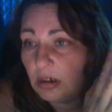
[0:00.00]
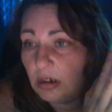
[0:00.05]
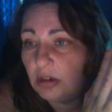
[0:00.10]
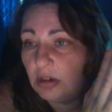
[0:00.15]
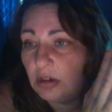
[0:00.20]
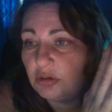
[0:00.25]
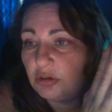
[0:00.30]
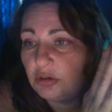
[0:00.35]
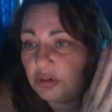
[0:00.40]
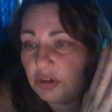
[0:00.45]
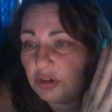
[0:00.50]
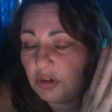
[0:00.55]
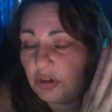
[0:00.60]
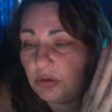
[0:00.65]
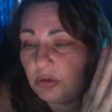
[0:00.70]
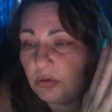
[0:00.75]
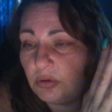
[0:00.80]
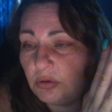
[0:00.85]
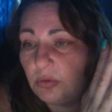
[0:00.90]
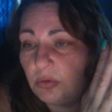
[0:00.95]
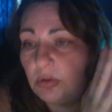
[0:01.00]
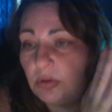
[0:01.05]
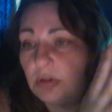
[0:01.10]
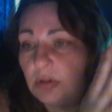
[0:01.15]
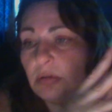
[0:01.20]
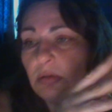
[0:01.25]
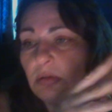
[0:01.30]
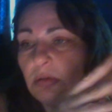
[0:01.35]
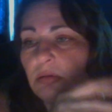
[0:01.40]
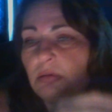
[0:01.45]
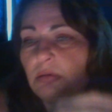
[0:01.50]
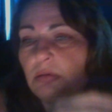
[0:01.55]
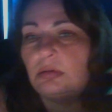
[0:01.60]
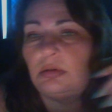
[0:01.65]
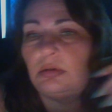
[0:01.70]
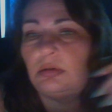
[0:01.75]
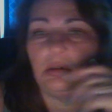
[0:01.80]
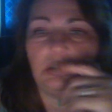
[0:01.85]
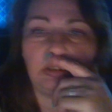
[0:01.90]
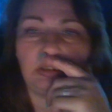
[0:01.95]
So,
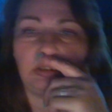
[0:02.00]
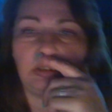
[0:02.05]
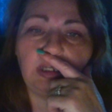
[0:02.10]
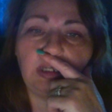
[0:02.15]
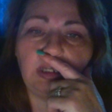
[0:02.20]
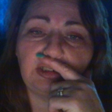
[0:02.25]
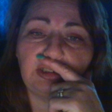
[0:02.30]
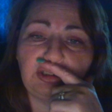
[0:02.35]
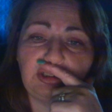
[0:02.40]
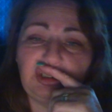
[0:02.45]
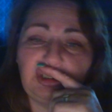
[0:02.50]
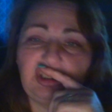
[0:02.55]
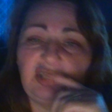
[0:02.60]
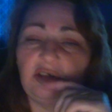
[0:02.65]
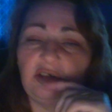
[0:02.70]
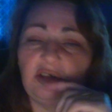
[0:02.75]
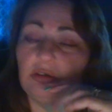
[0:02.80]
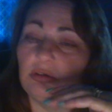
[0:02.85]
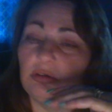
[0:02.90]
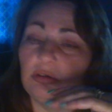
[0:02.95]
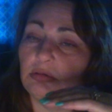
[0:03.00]
the next thing in